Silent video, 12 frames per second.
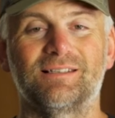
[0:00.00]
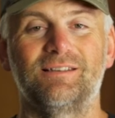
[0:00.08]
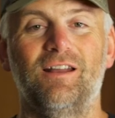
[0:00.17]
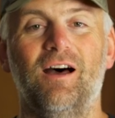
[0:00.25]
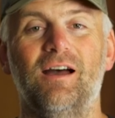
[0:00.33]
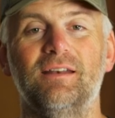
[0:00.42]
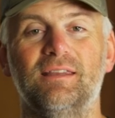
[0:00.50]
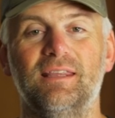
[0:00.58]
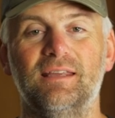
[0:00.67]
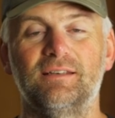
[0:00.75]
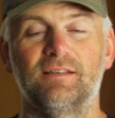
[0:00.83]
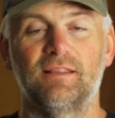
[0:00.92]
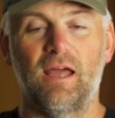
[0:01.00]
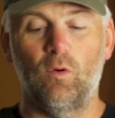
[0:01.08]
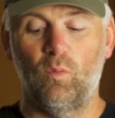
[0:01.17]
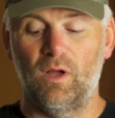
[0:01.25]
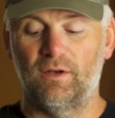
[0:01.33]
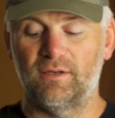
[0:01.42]
does not get to
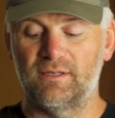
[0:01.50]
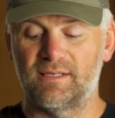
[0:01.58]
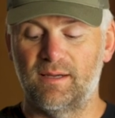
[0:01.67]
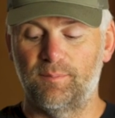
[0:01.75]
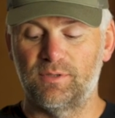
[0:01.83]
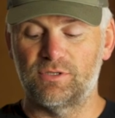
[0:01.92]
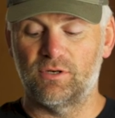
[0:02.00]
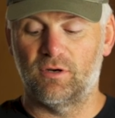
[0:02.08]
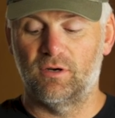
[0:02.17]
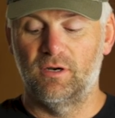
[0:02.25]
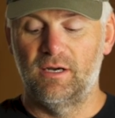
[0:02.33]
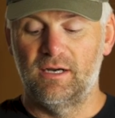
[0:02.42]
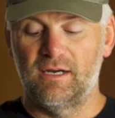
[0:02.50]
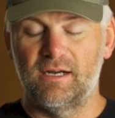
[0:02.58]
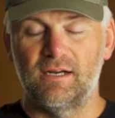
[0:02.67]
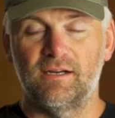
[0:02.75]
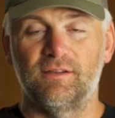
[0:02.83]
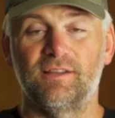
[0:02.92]
that welding temperature.
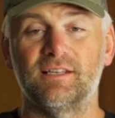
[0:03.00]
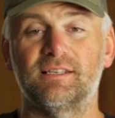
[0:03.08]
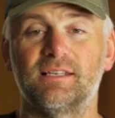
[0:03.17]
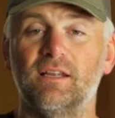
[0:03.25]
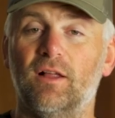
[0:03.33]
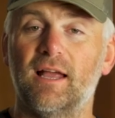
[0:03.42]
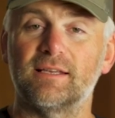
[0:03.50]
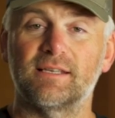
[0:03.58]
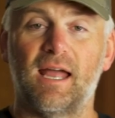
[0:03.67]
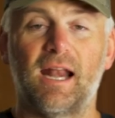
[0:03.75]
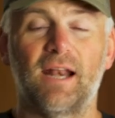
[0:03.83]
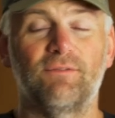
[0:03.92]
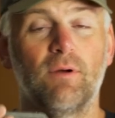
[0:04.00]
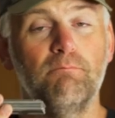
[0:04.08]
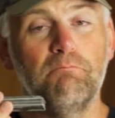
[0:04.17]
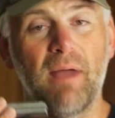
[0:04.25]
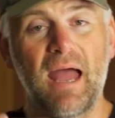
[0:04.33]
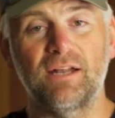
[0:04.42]
This steel has kind of a
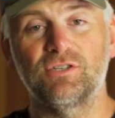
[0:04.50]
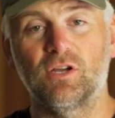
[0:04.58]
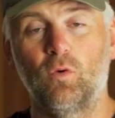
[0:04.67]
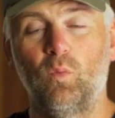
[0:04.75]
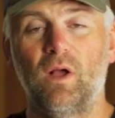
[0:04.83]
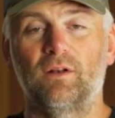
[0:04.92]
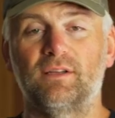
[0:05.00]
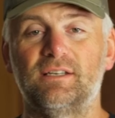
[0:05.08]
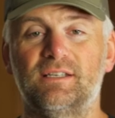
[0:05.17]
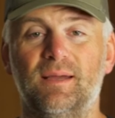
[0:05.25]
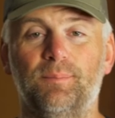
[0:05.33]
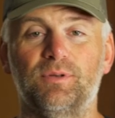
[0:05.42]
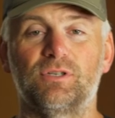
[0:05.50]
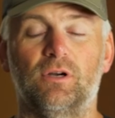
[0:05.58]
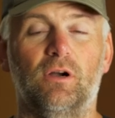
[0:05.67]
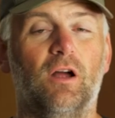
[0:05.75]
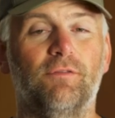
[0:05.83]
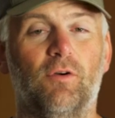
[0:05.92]
magic welding
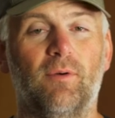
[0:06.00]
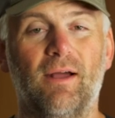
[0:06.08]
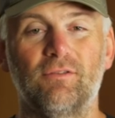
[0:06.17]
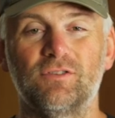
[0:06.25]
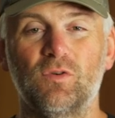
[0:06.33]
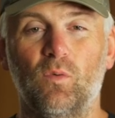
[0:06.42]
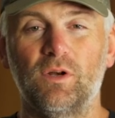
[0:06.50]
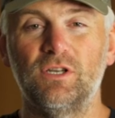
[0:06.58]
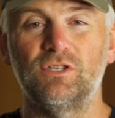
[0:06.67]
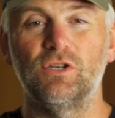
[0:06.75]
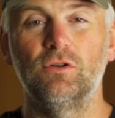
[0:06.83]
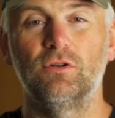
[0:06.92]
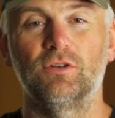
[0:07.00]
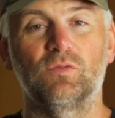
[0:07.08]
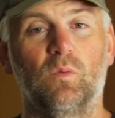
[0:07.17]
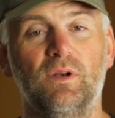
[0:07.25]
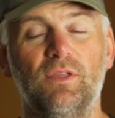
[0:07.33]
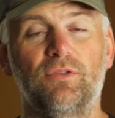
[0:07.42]
temperature of around 22 to
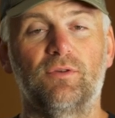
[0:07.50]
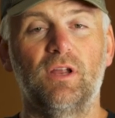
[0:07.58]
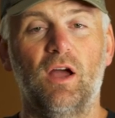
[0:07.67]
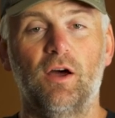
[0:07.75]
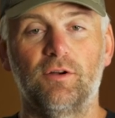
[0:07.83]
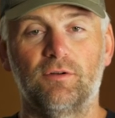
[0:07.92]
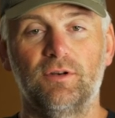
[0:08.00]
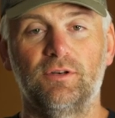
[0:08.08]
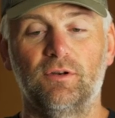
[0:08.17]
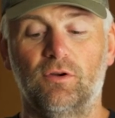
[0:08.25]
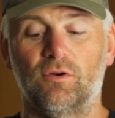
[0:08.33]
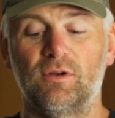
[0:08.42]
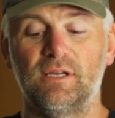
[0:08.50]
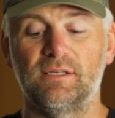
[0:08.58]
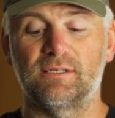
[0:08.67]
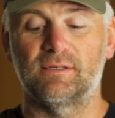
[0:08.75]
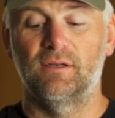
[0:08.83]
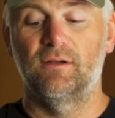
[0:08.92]
2300
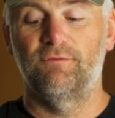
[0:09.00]
degrees